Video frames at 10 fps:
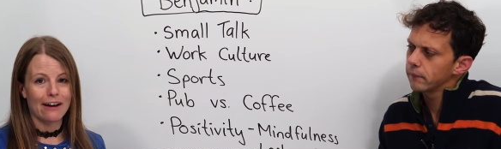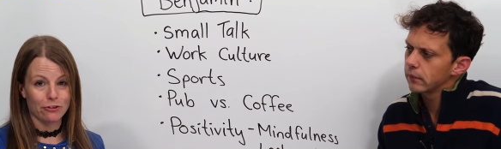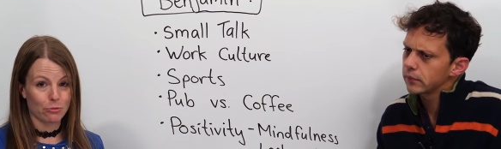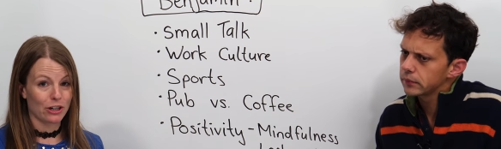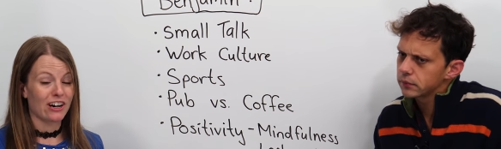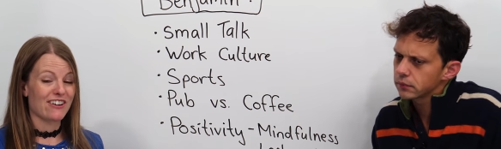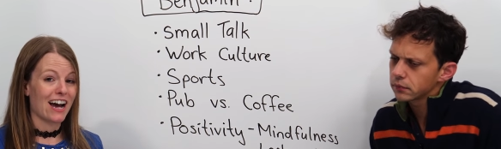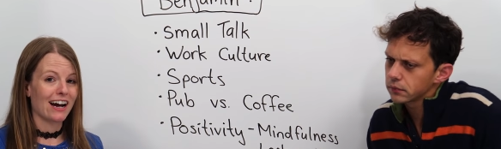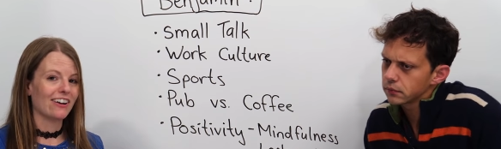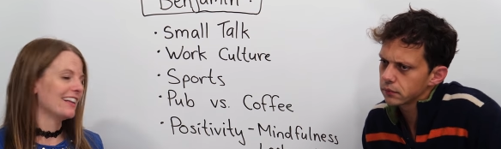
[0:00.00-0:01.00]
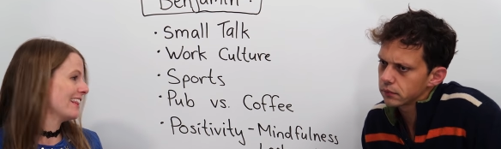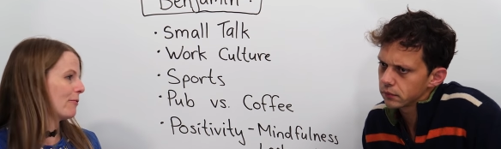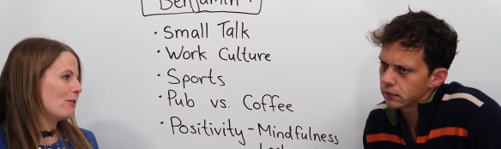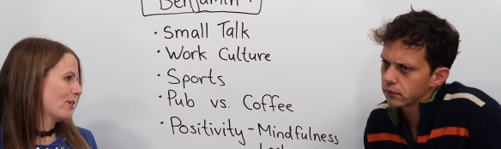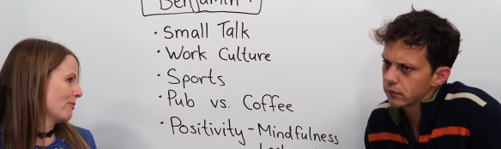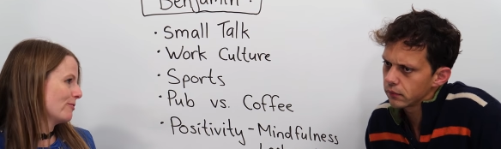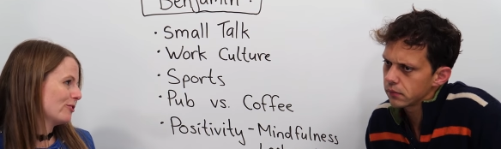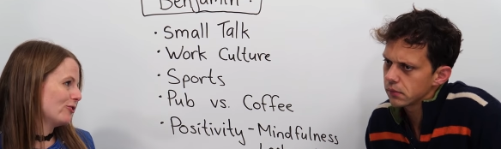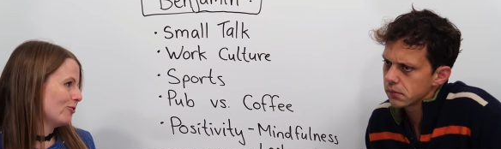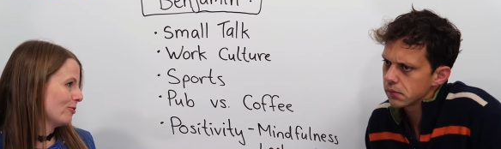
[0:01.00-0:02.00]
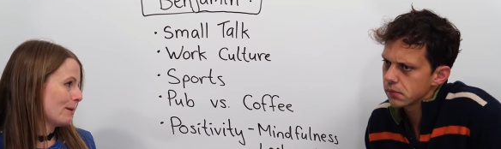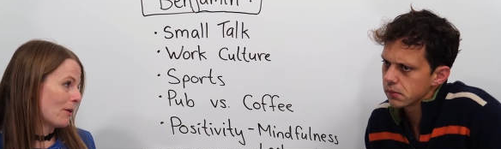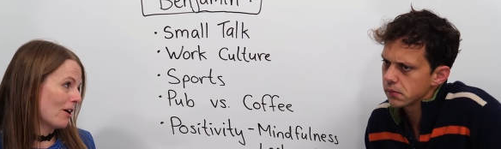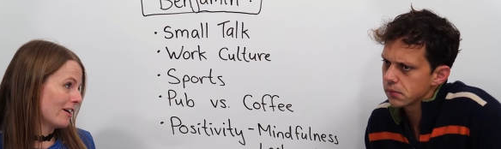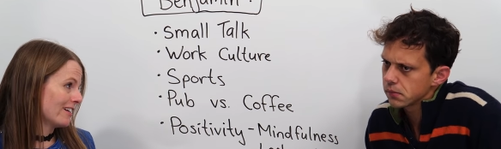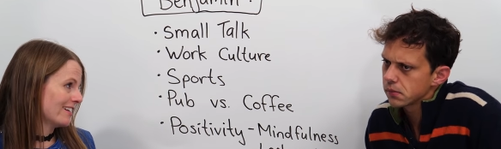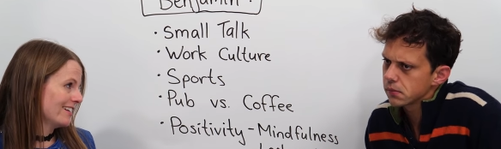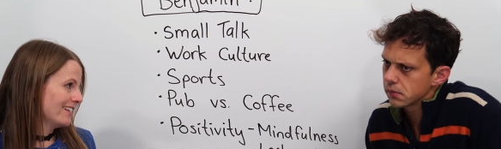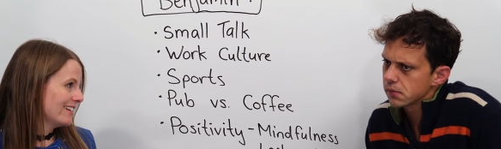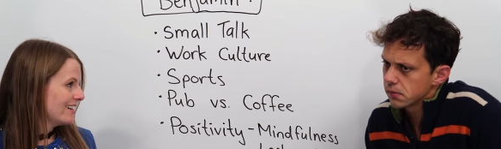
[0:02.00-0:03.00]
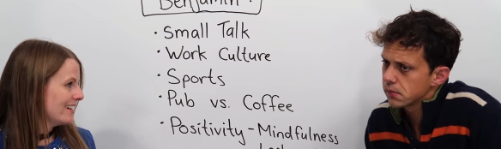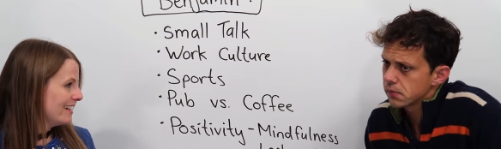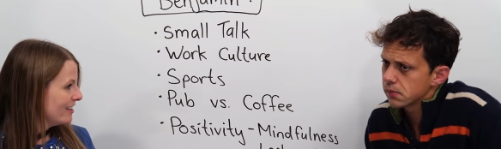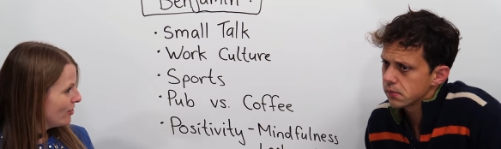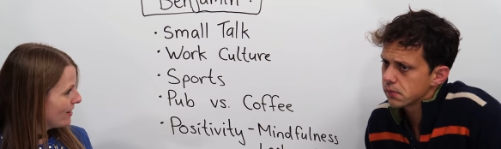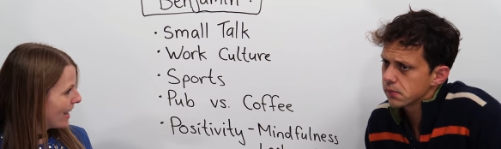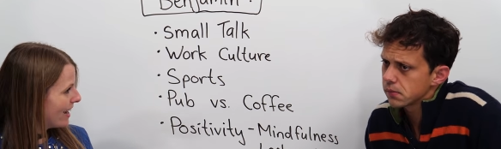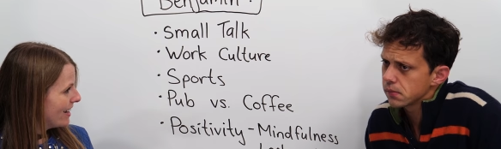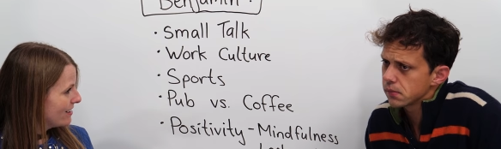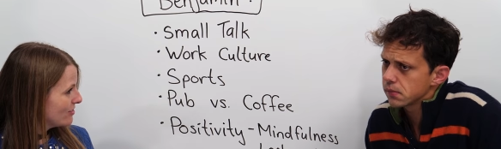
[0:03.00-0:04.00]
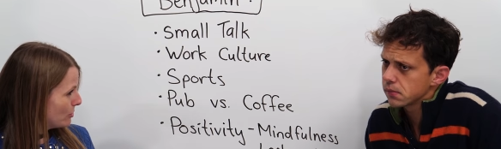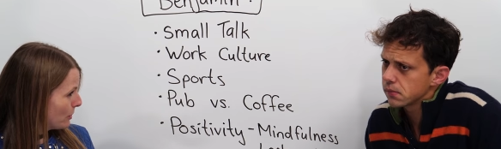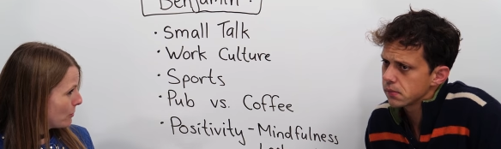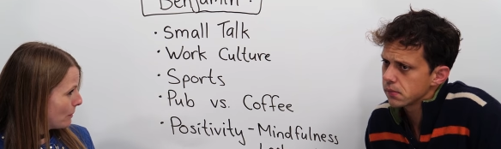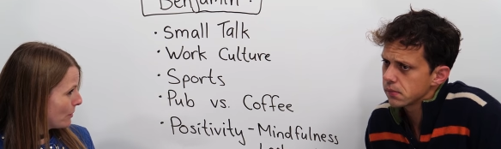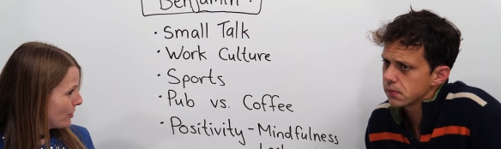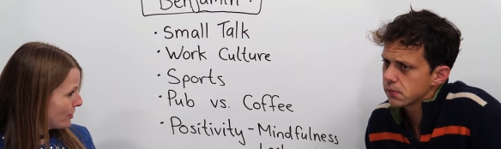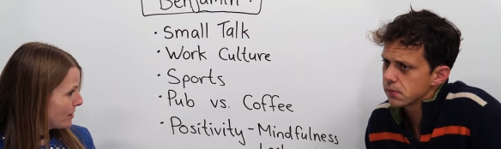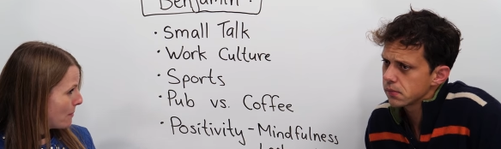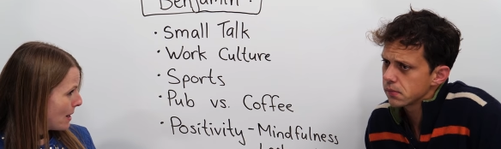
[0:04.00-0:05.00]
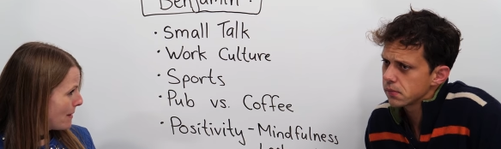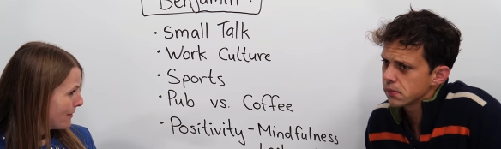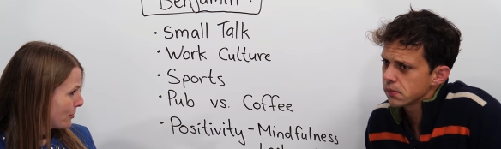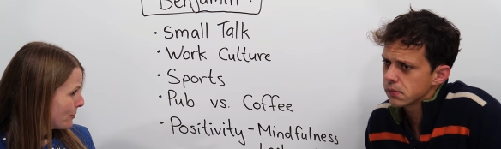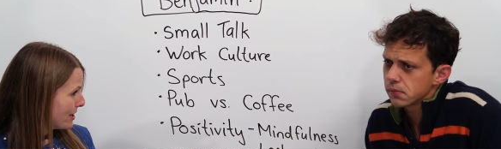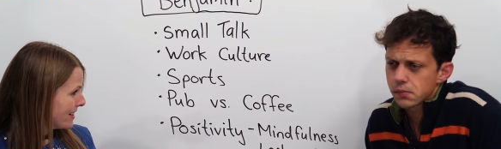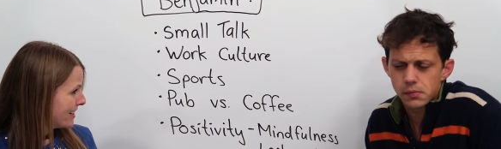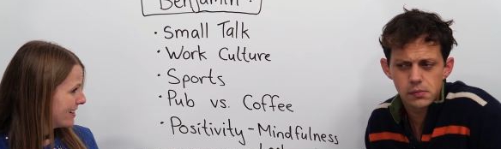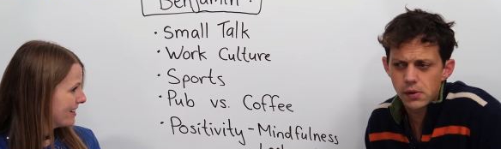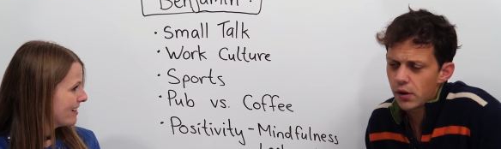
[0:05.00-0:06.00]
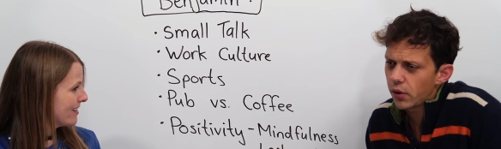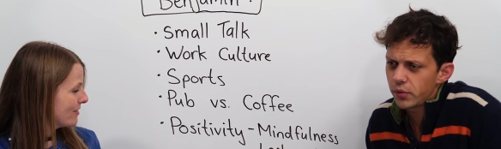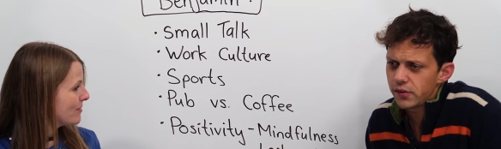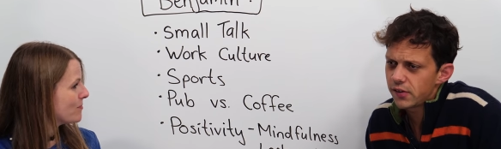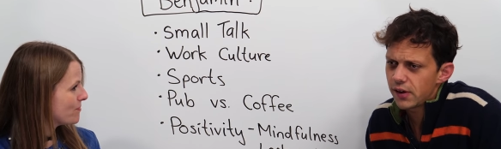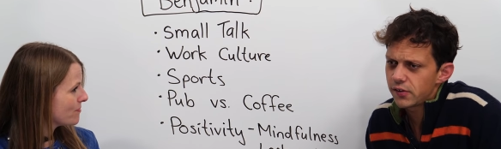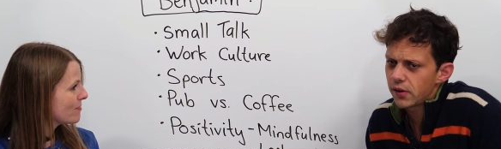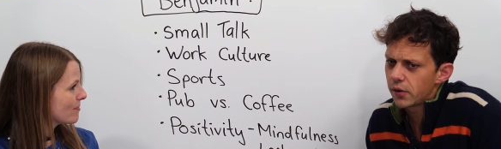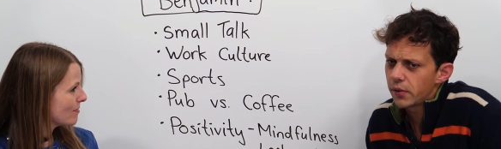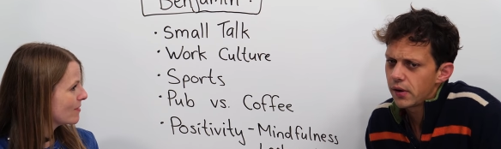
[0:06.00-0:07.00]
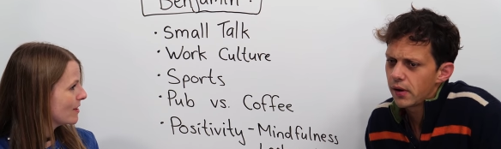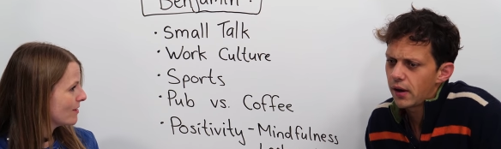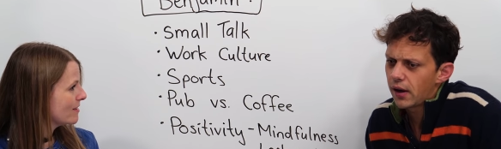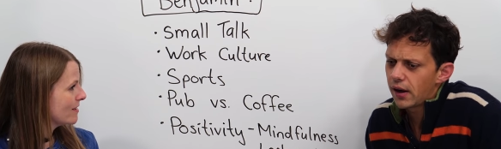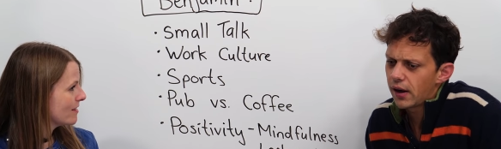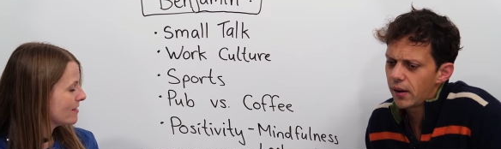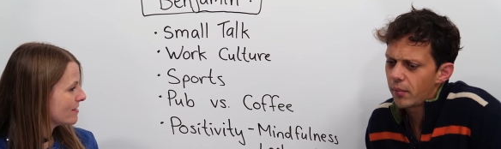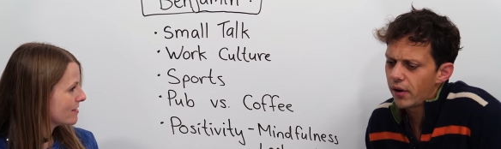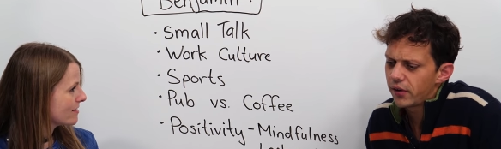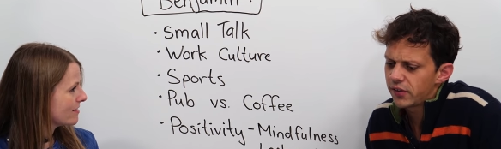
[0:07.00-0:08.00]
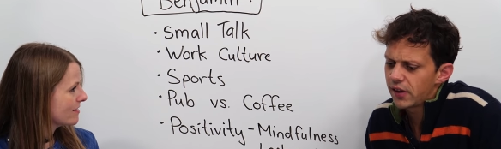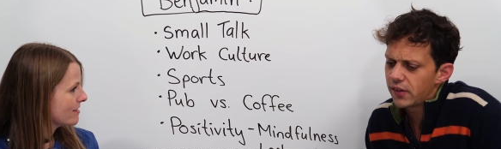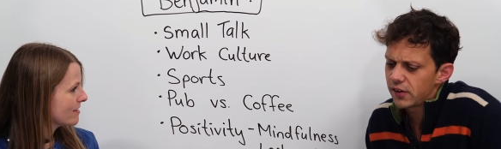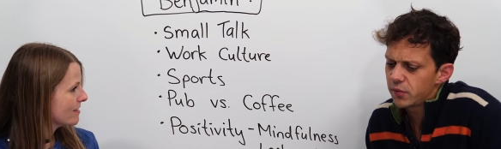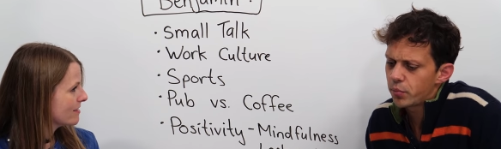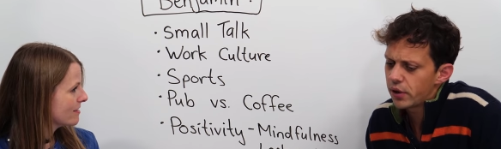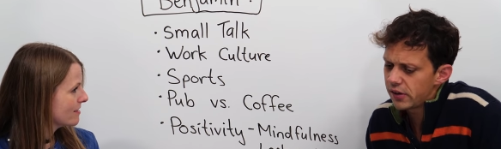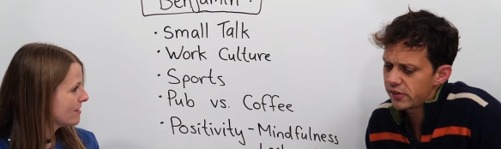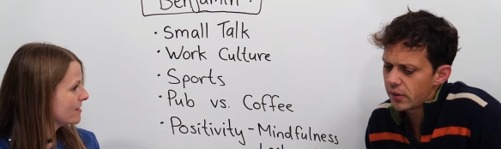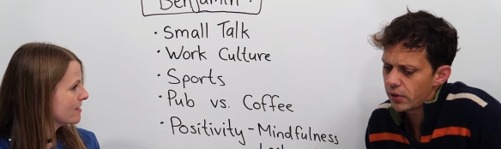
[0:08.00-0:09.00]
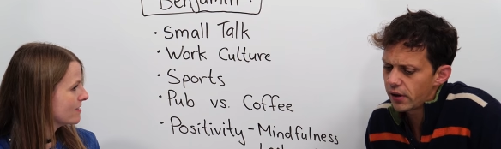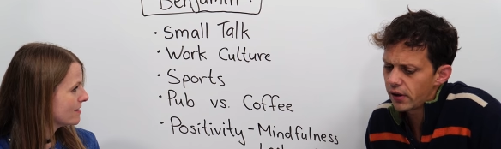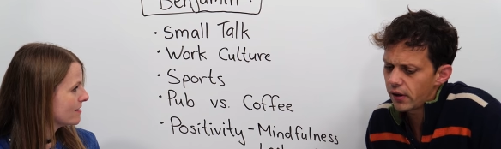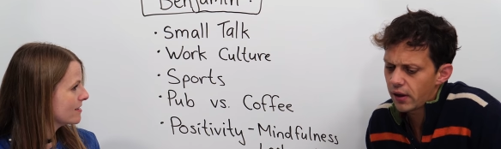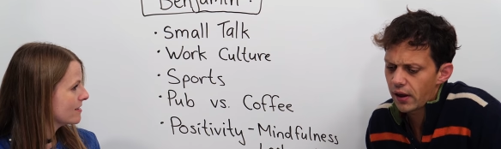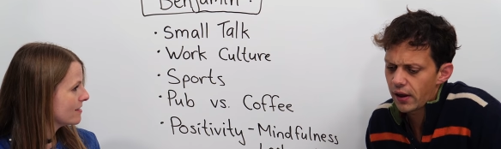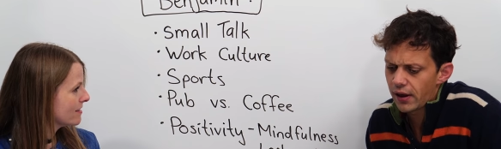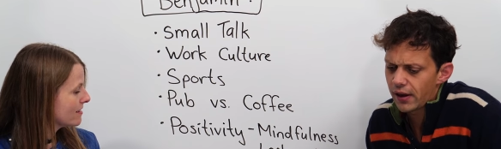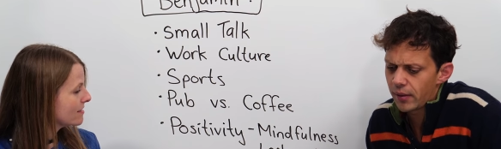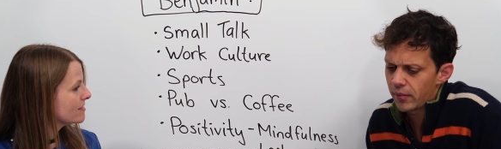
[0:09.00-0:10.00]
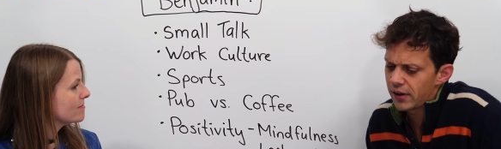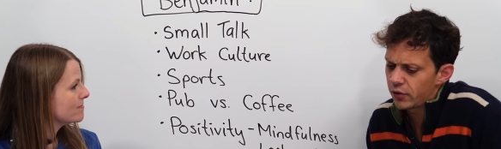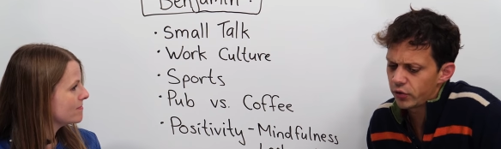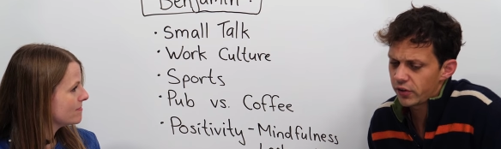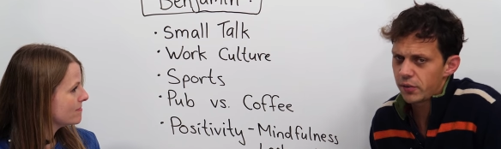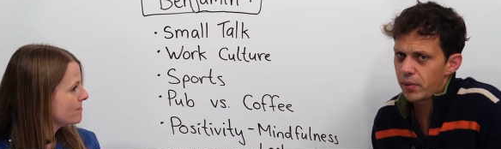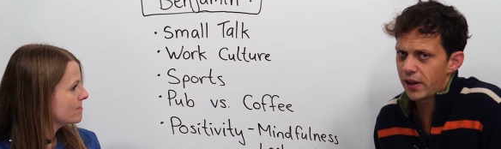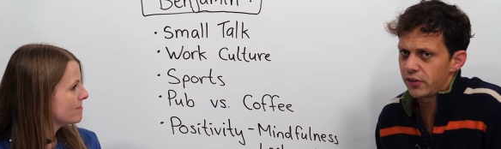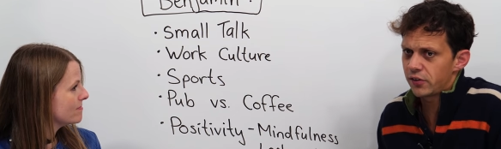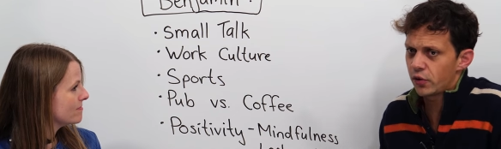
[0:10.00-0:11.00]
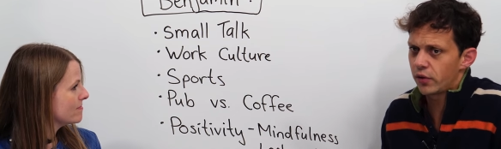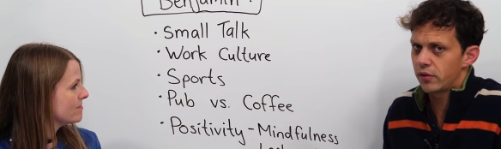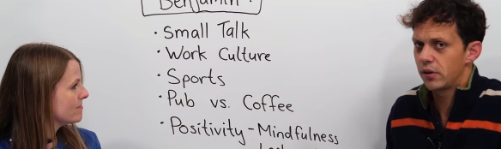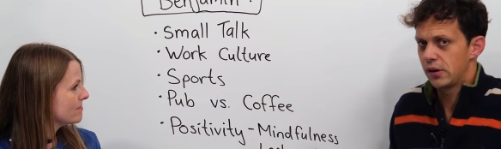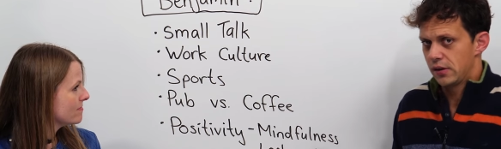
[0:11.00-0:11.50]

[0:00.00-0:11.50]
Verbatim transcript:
Speaker 1: after work are tired and they won't go to a bar. In the U K, do most people go to the pub after work?
Speaker 2: No, I wouldn't say so. Um, I'd say that it's pretty similar. Um, and it also depends on